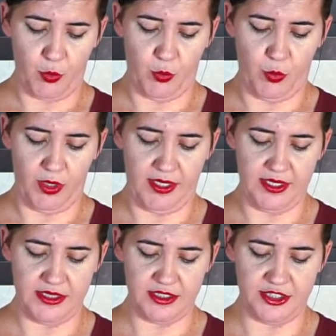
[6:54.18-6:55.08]

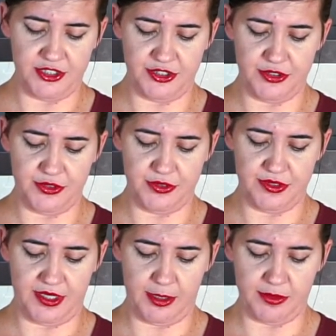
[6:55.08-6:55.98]
1 to
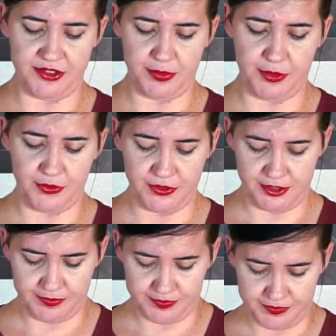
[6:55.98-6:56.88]
2
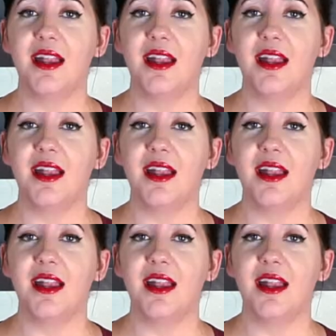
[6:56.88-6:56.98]
tablespoons.